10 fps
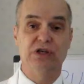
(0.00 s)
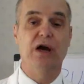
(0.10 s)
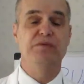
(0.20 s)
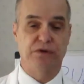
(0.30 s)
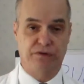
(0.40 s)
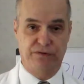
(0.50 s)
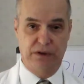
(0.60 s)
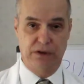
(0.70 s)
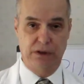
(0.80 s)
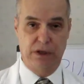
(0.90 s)
types of
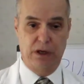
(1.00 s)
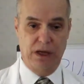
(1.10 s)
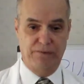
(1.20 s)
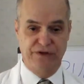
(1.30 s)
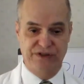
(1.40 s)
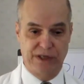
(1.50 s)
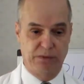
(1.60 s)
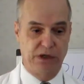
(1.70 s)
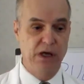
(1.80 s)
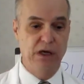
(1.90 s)

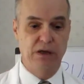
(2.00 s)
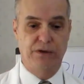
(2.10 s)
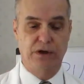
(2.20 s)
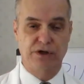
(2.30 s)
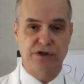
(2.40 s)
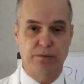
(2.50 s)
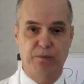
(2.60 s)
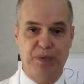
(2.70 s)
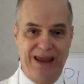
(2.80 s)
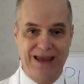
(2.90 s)
emphysema. There's
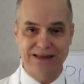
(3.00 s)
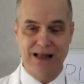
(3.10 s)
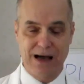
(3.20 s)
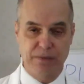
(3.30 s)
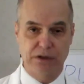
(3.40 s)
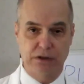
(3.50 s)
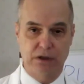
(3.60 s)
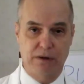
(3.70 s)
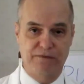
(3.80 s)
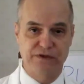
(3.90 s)

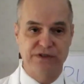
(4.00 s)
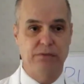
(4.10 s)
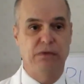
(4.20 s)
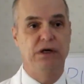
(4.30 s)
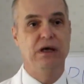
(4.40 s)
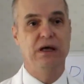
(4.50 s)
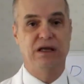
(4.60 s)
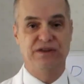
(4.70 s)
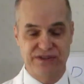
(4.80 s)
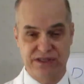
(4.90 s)
panlobular emphysema
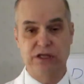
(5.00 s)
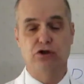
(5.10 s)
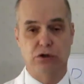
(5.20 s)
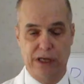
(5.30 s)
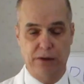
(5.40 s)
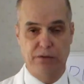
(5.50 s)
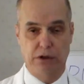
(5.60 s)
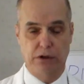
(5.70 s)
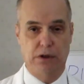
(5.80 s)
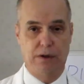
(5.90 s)
and
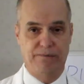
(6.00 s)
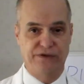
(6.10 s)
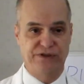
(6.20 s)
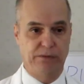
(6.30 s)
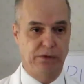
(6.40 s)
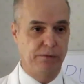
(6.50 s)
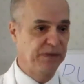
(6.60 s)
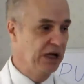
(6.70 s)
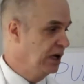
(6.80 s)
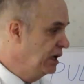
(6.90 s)
centralobular emphysema.
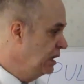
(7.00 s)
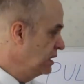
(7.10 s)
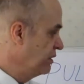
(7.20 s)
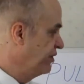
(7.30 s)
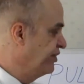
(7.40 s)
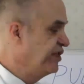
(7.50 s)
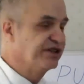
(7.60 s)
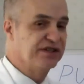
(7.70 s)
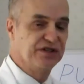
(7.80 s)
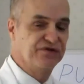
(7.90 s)

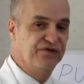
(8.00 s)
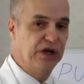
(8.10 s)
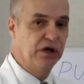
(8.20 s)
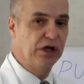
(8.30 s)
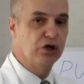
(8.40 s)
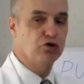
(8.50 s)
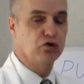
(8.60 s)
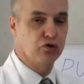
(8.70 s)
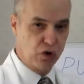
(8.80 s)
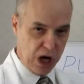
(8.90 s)
This is very
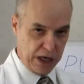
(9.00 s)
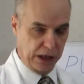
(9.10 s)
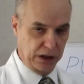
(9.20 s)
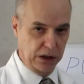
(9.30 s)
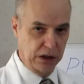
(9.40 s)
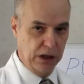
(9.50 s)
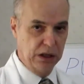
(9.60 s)
chronic.